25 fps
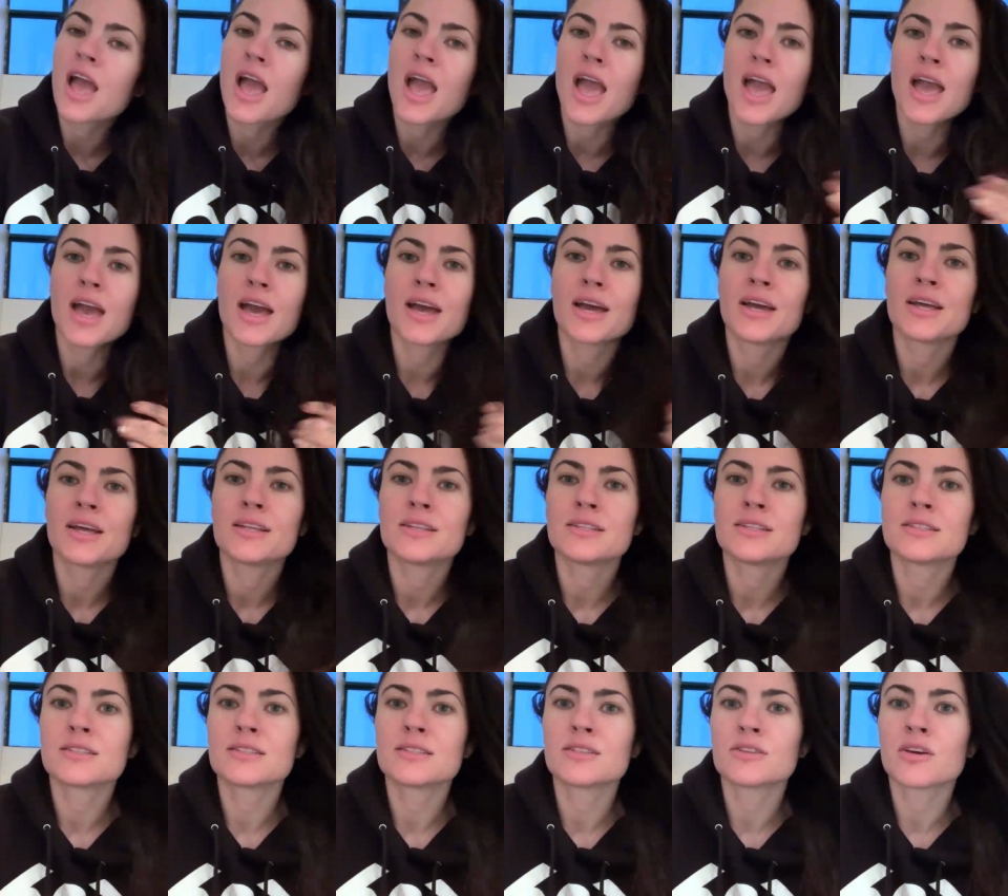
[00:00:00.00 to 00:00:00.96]

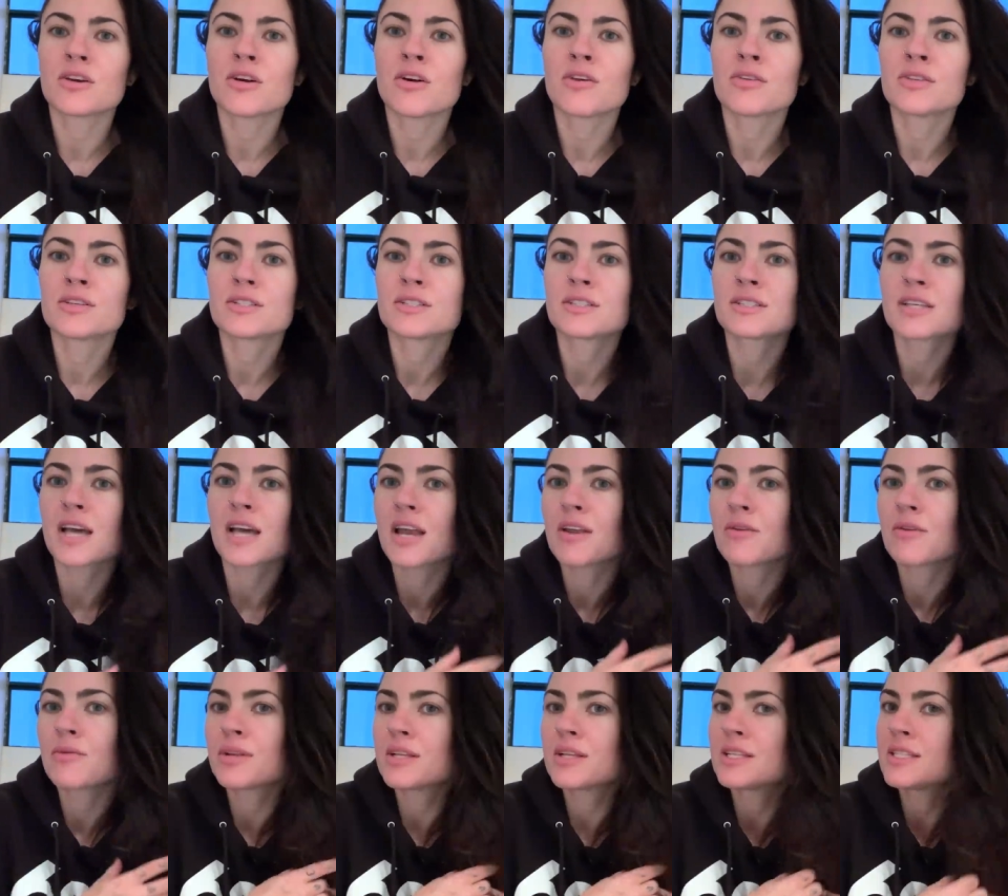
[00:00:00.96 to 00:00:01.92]
And you know, this is kind
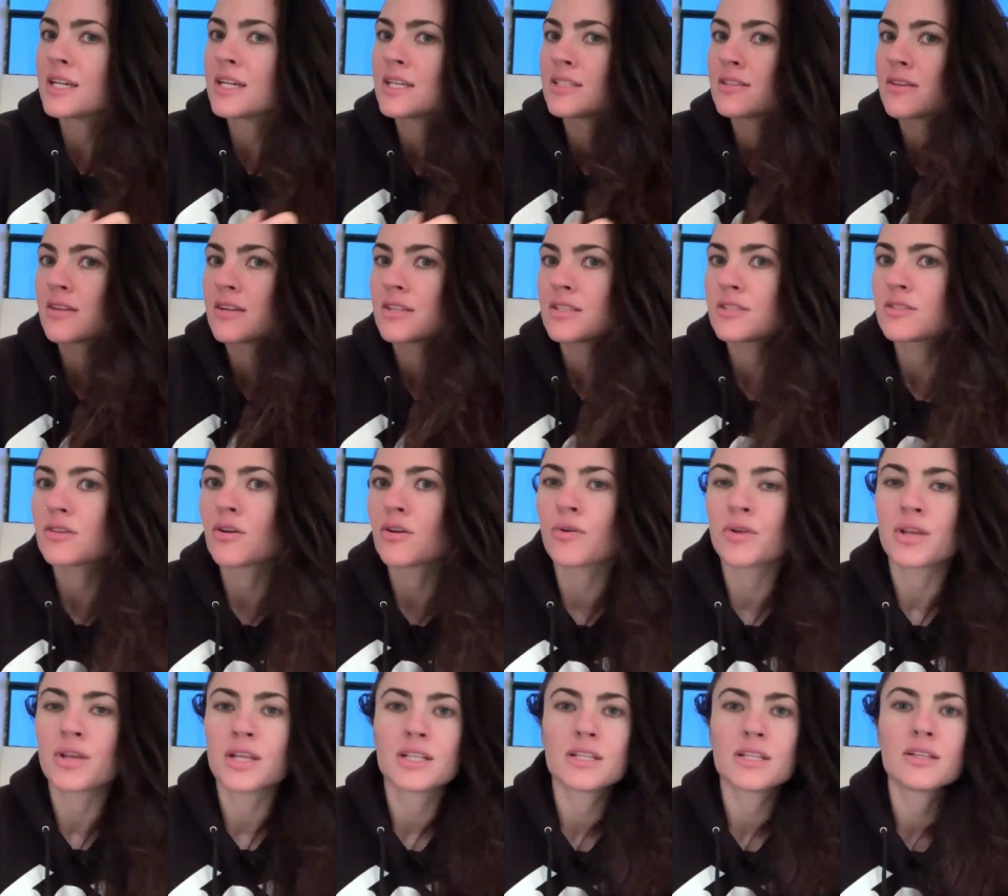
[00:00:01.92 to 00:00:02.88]
of what it does on its
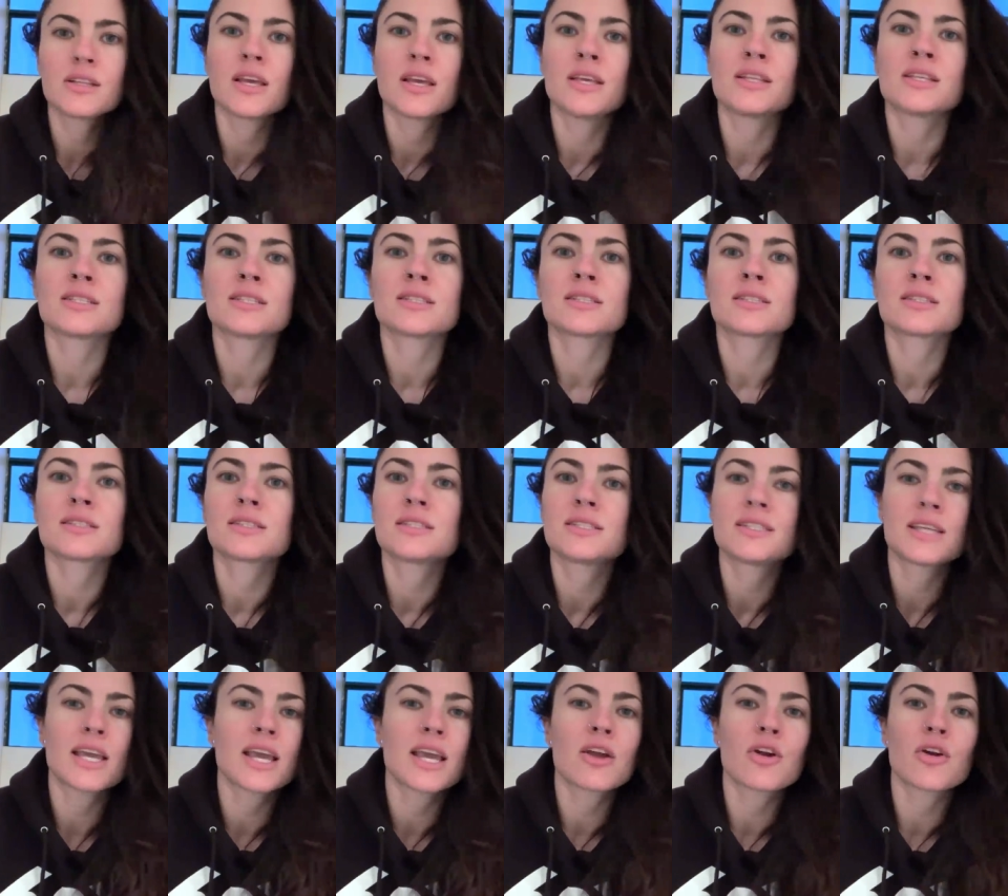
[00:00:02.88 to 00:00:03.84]
own. It doesn't
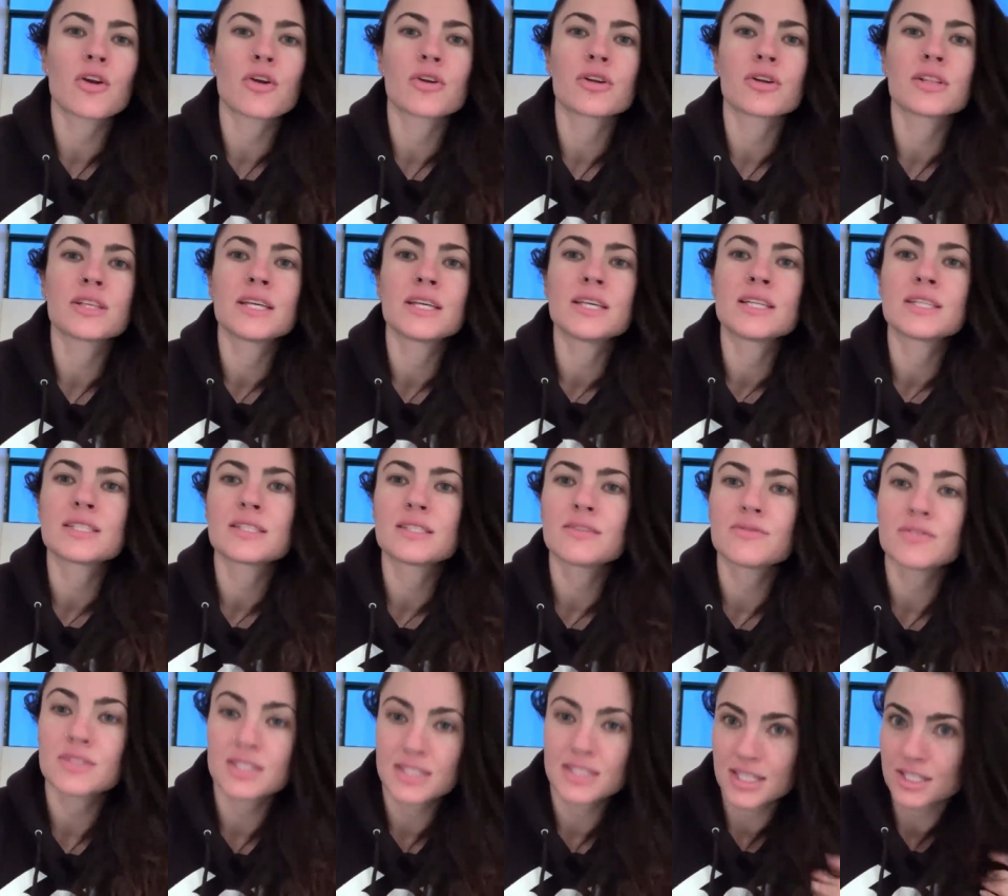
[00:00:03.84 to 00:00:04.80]
stay curly, it doesn't
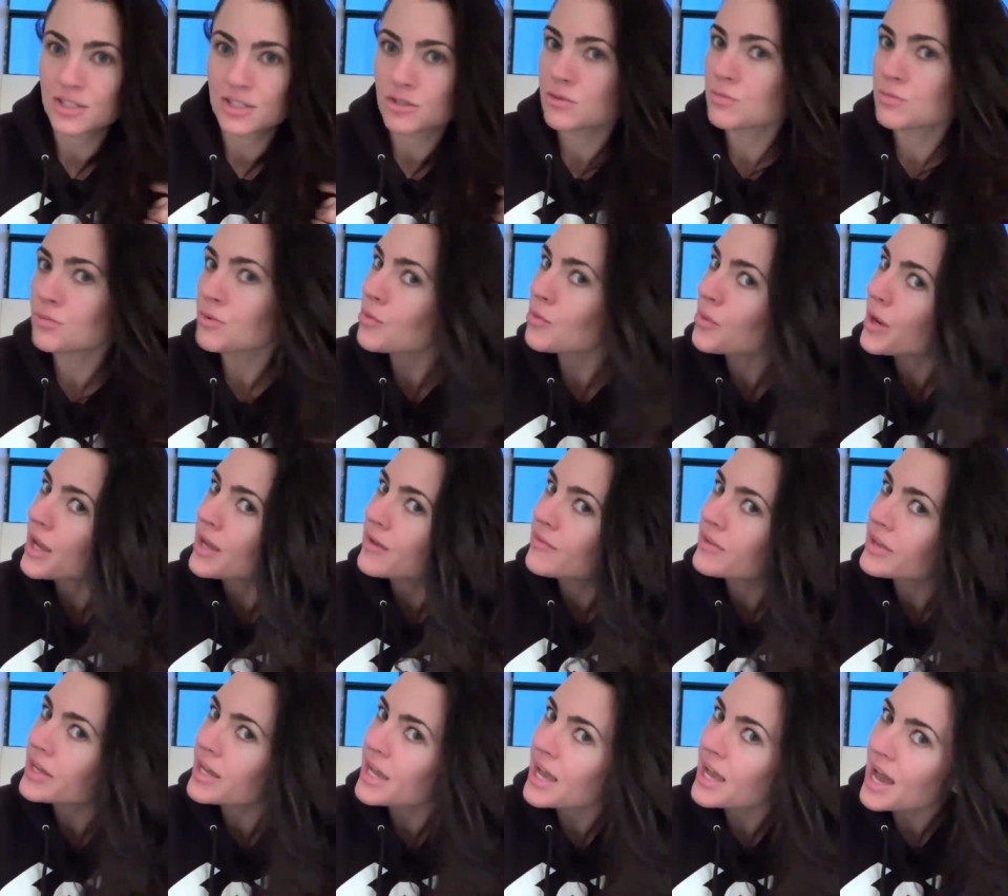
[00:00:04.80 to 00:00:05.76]
even stay super
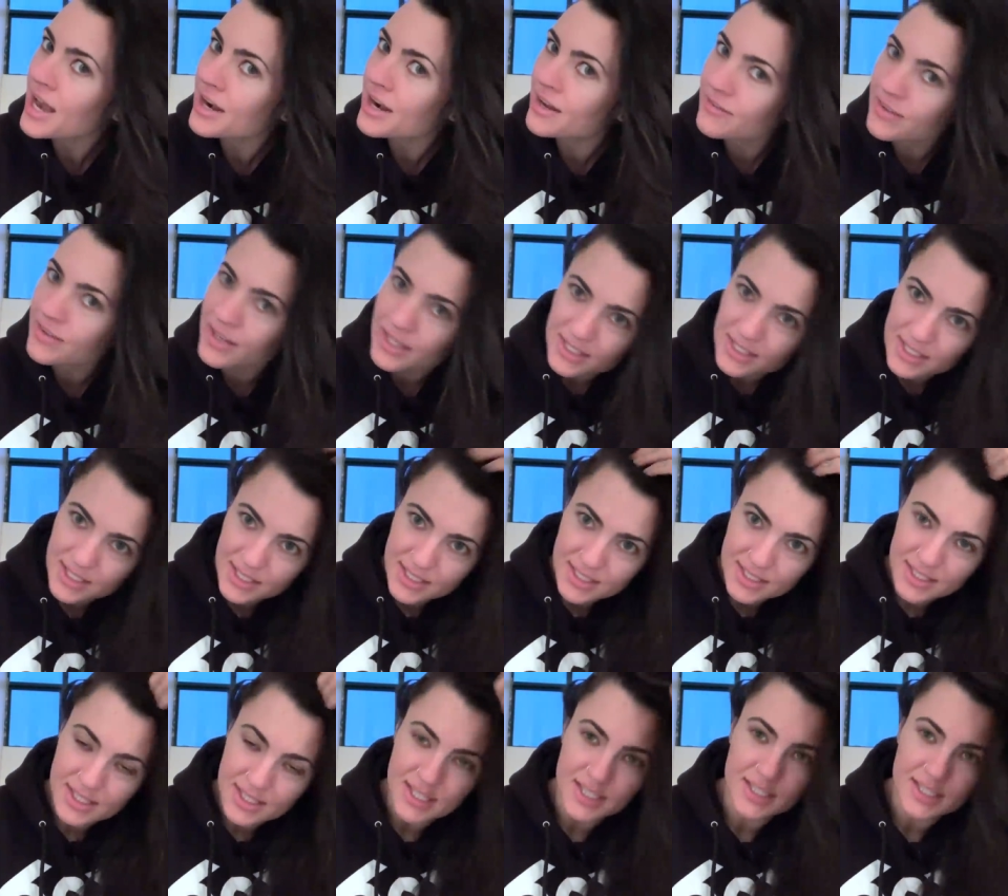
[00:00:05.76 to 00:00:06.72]
wavy, it kind of like
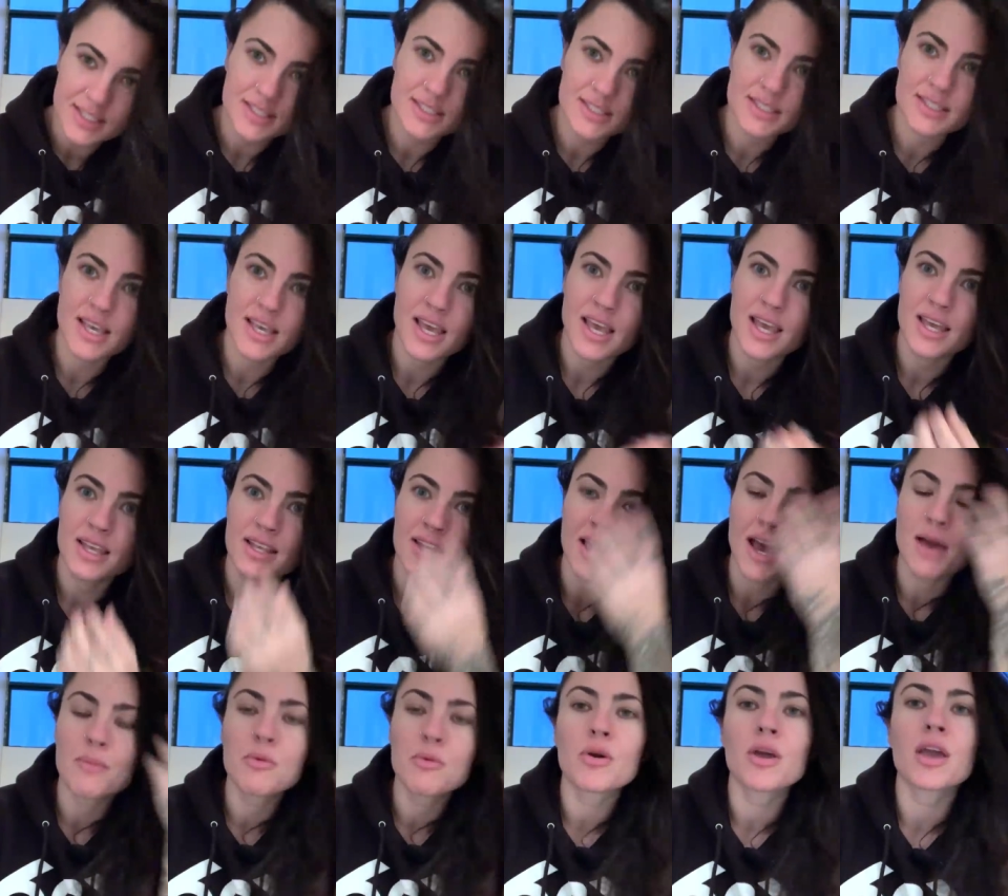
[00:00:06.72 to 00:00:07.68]
does this, and
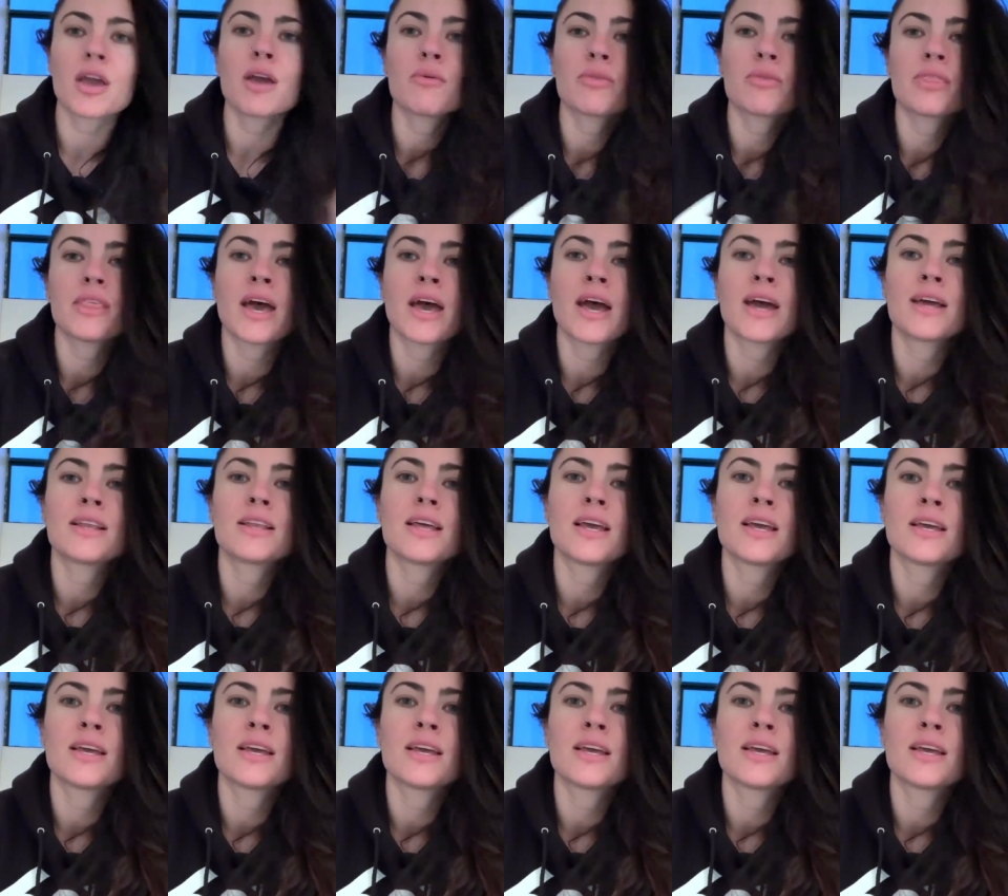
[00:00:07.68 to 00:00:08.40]
I'm okay with that.